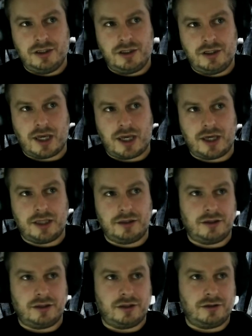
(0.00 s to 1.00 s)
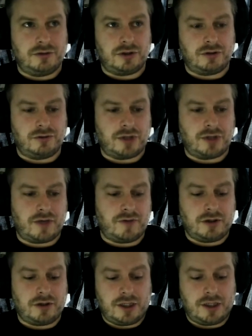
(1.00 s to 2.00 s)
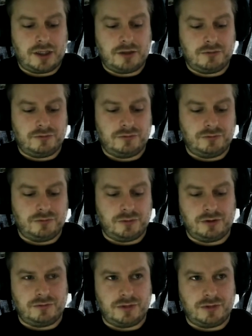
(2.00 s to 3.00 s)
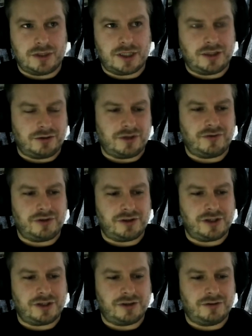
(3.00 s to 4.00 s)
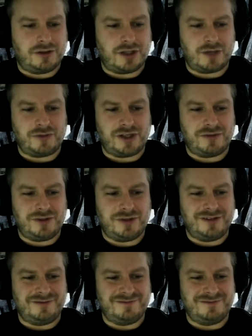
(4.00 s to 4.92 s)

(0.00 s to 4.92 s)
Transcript: and, uh, you know, having it online, we decided to have it online and I'm glad we did.